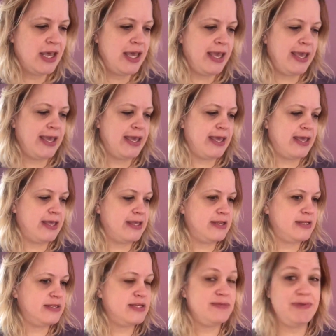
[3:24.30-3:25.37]

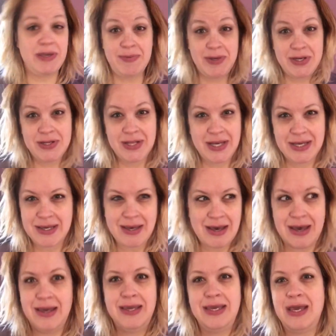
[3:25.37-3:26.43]
and maybe you're like,
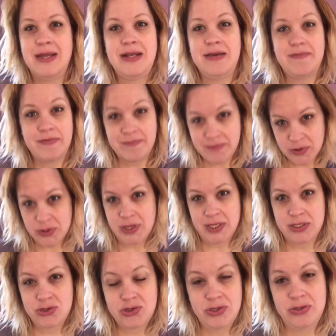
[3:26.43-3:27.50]
I can't even
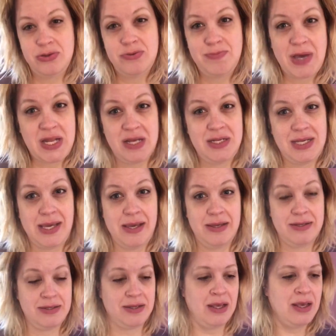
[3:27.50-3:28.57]
focus to
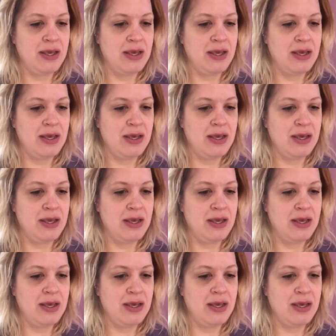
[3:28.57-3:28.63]
meditate,